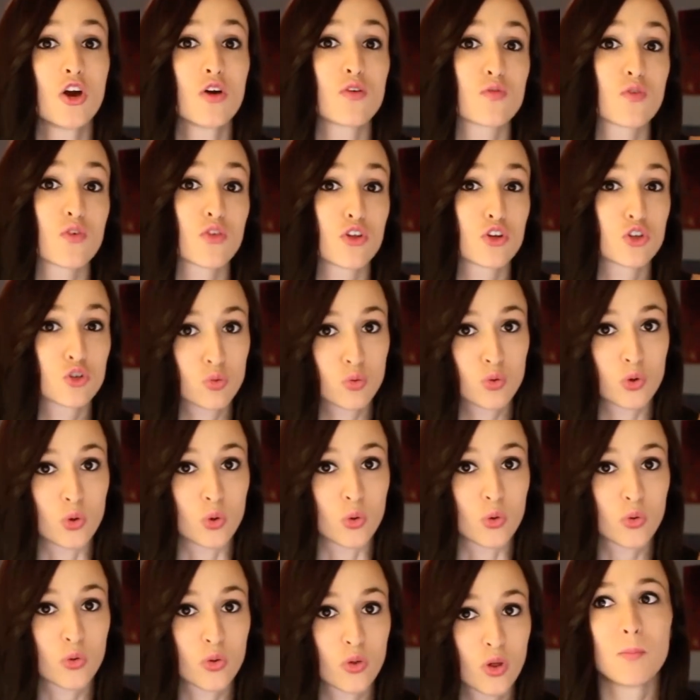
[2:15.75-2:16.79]
for the
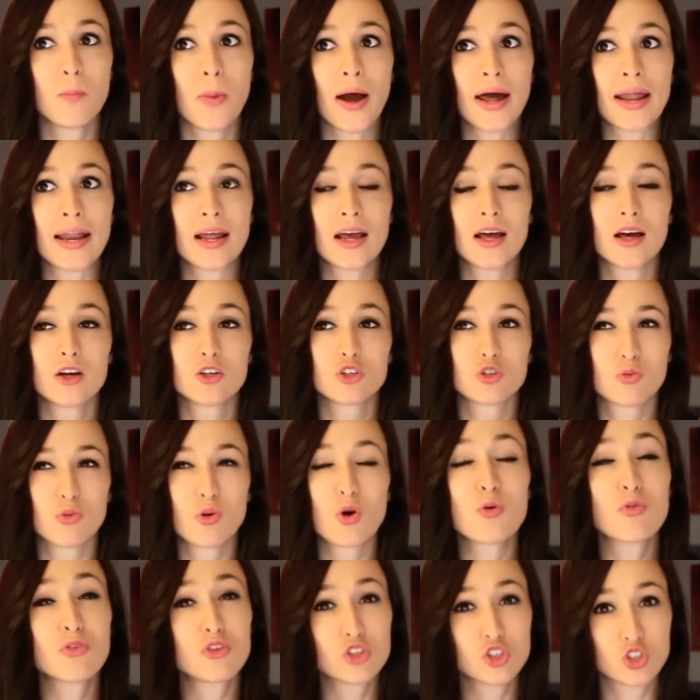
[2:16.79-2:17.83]
truth. But
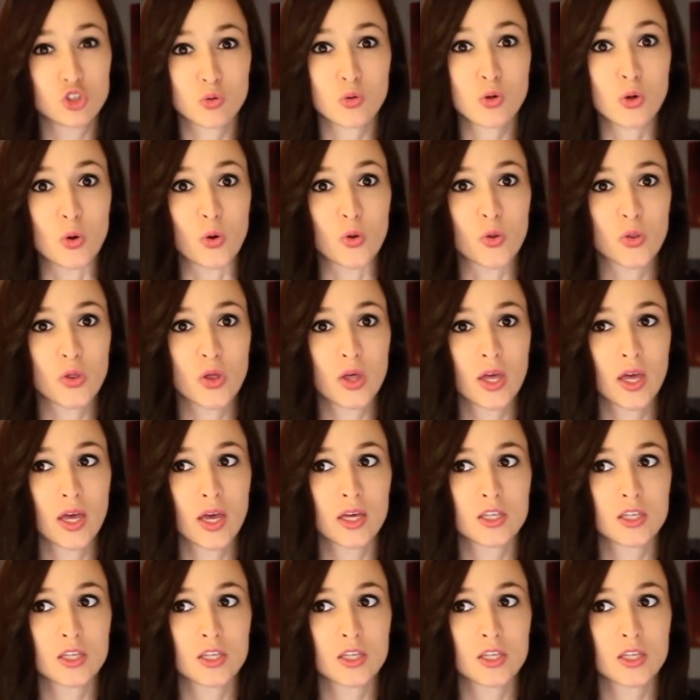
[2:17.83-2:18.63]
truth is truth.